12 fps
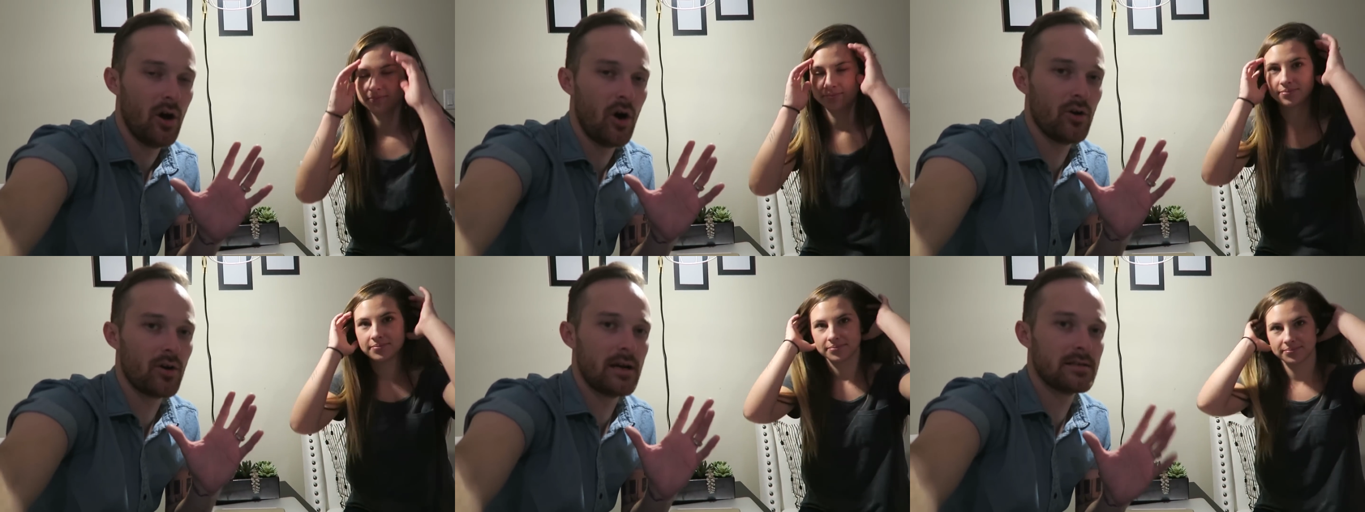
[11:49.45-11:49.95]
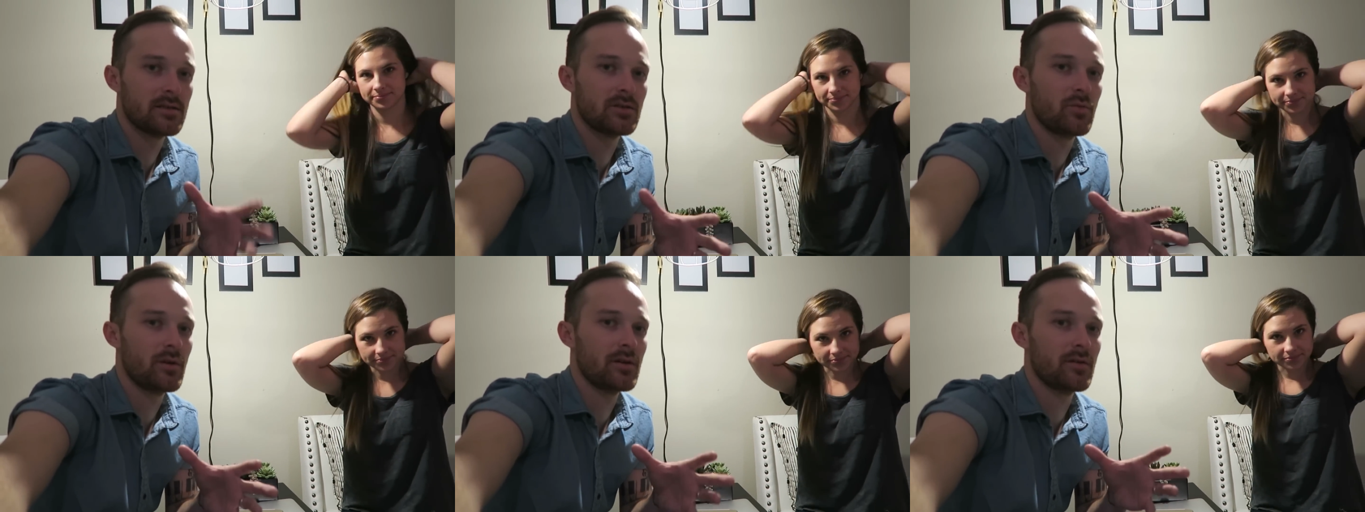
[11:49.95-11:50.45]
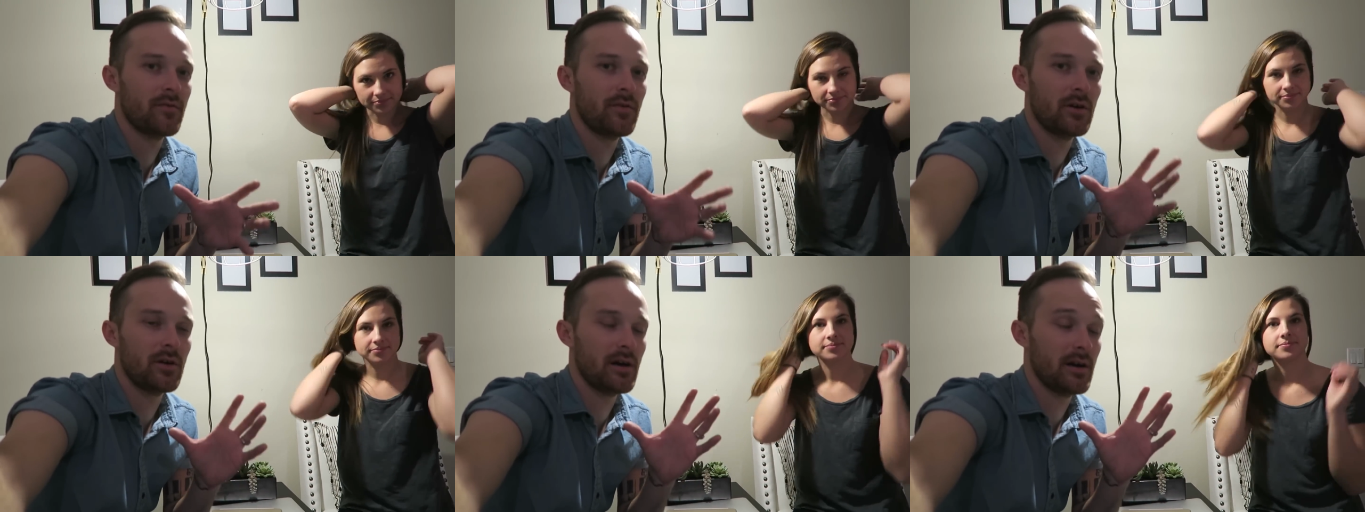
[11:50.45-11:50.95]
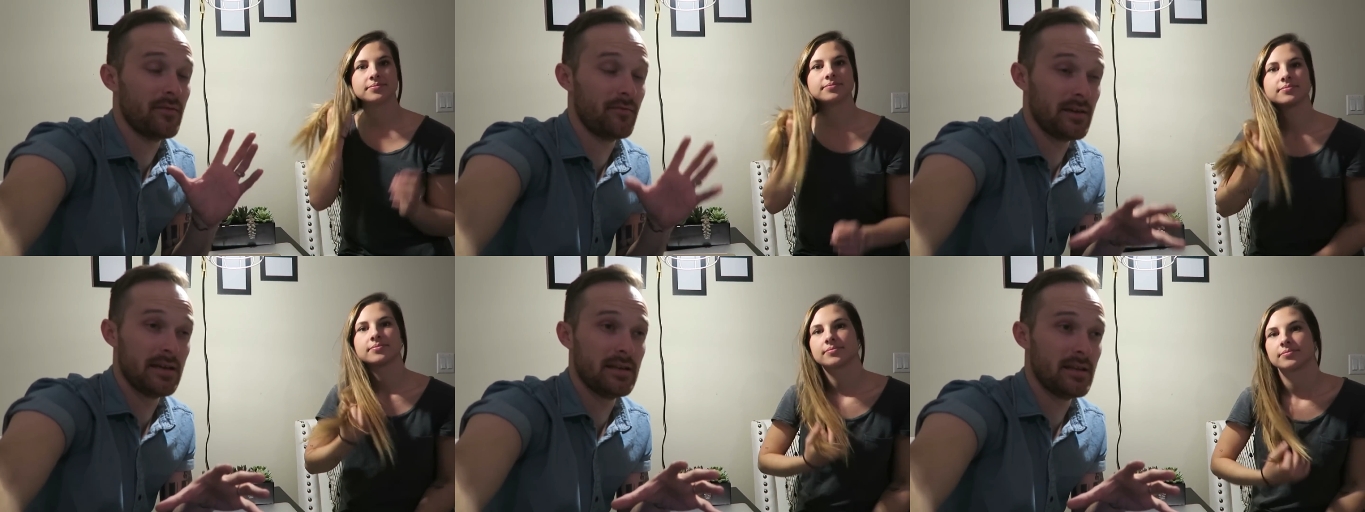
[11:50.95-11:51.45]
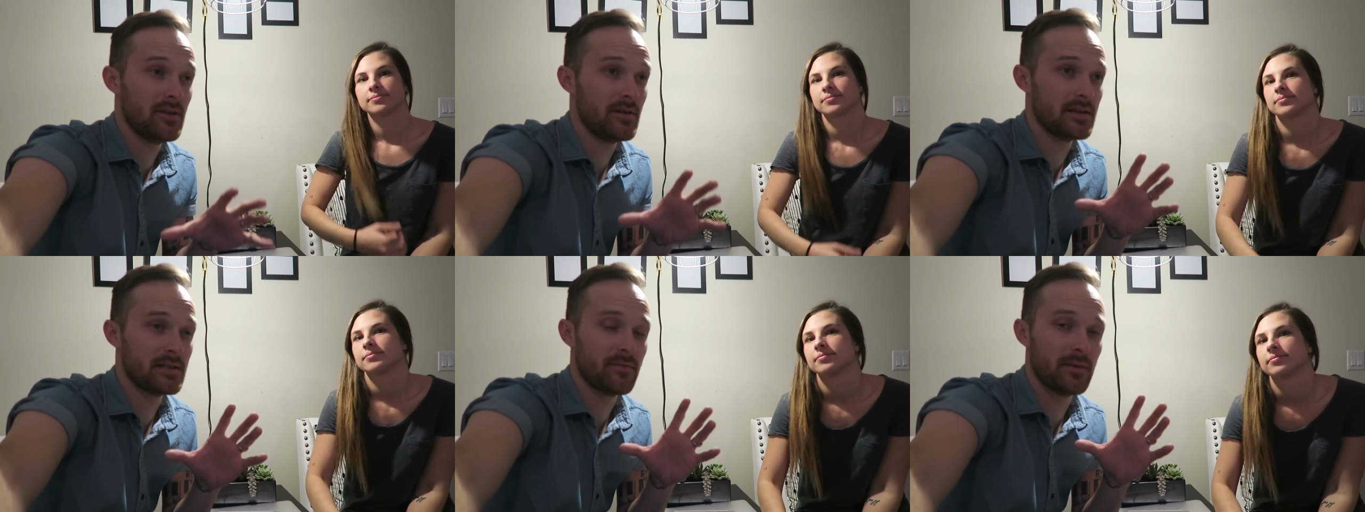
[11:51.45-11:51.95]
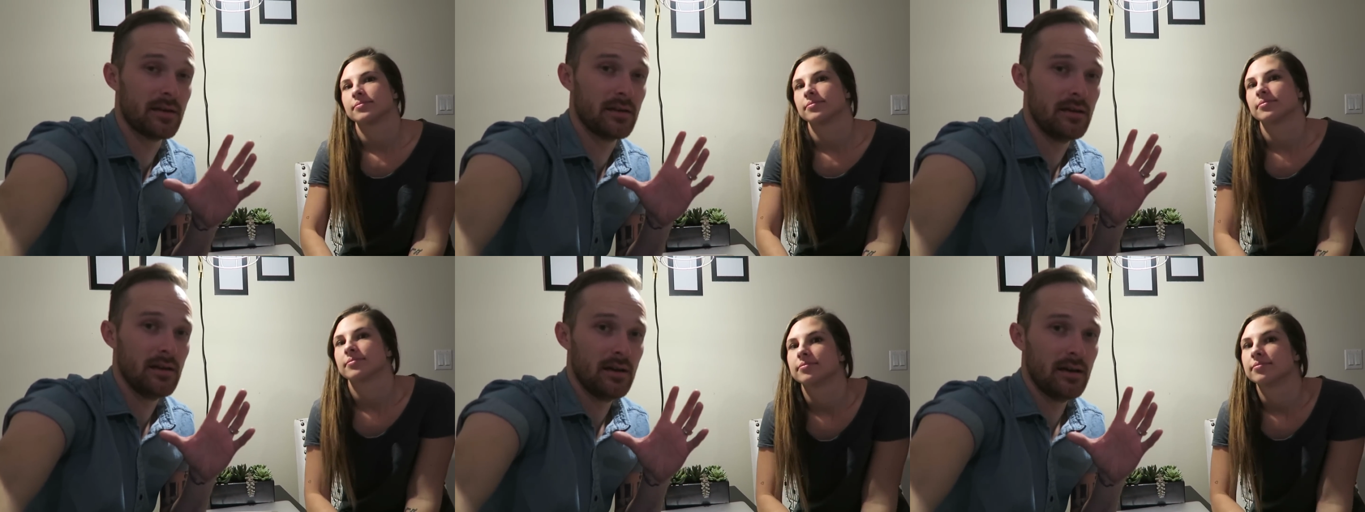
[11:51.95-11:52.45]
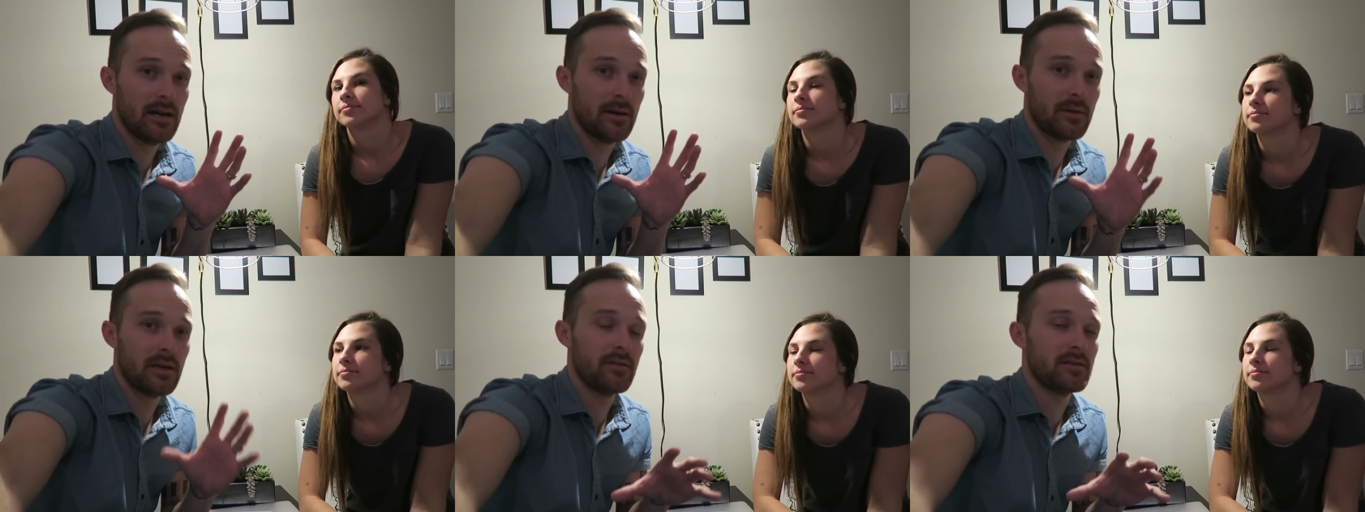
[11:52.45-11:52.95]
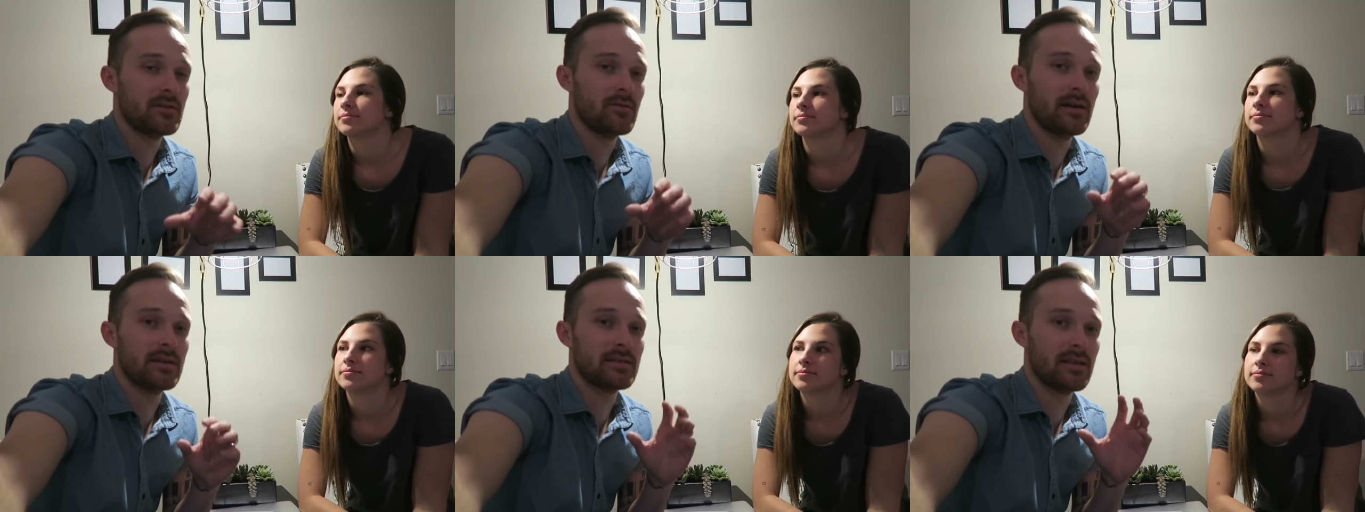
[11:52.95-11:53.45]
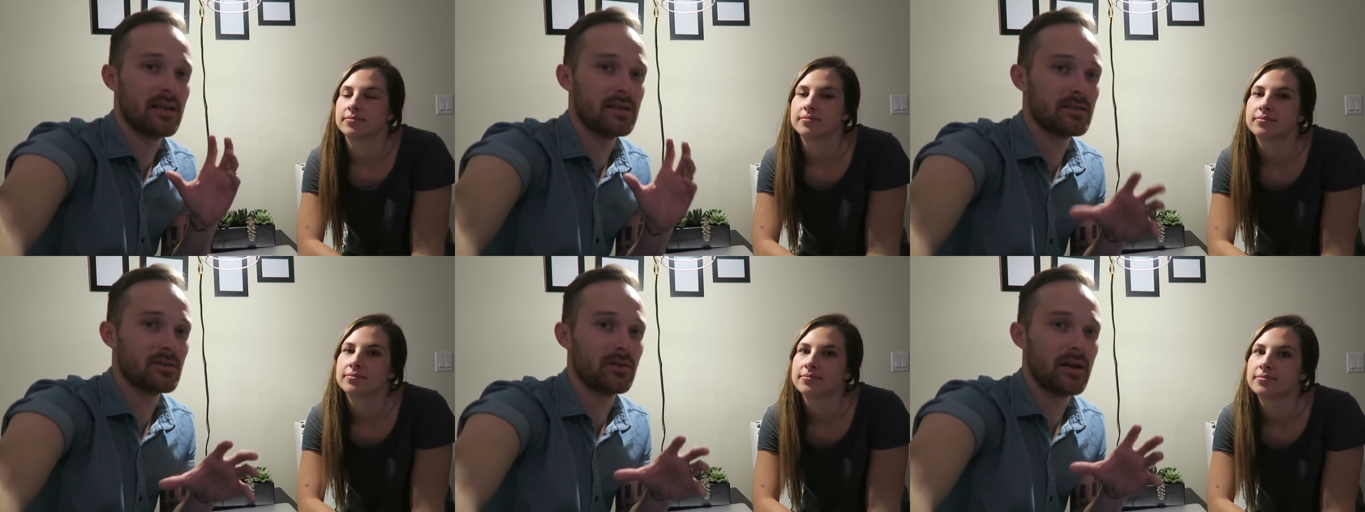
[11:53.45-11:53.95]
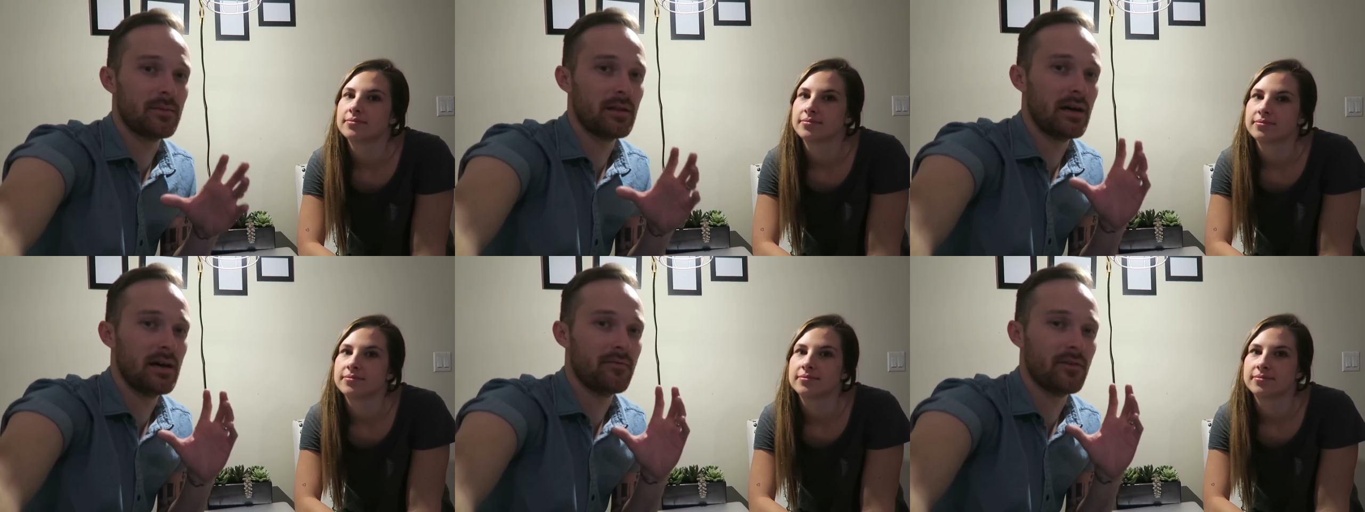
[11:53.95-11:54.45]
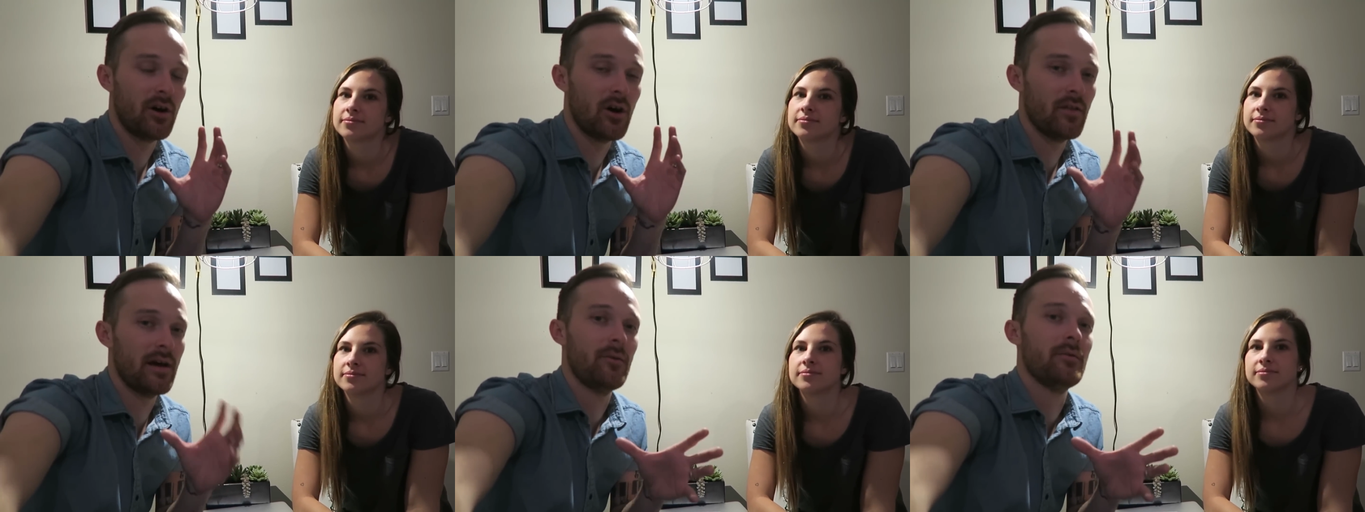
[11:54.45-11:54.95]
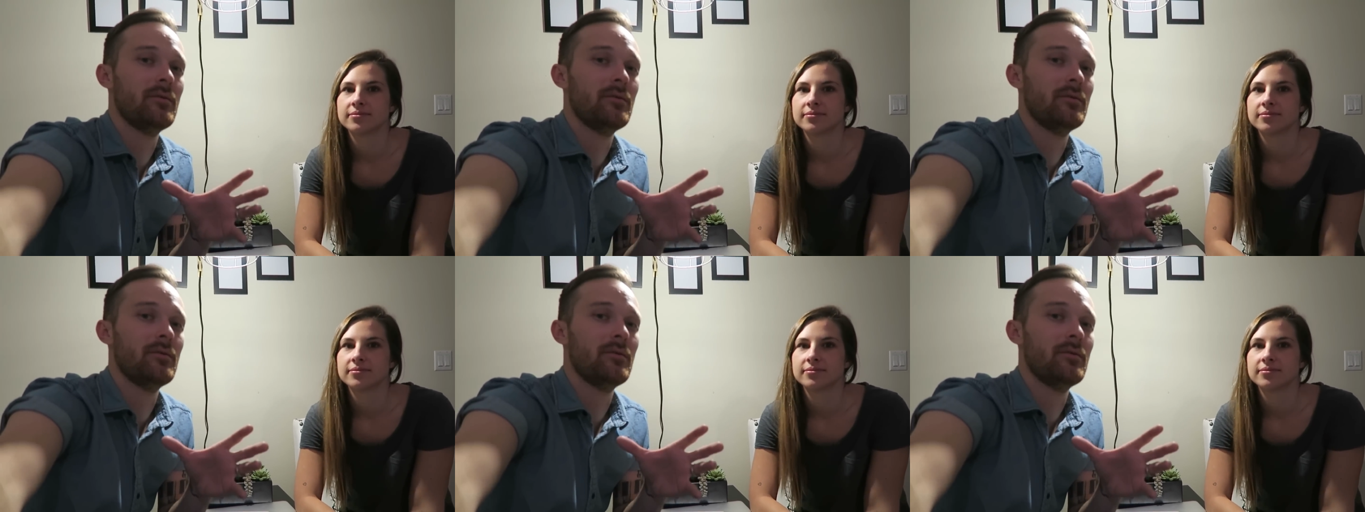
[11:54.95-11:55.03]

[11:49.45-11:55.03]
Speaker 1: All your guys' Twitter uh, feed that you guys have been um, giving to us and Instagram love and all that.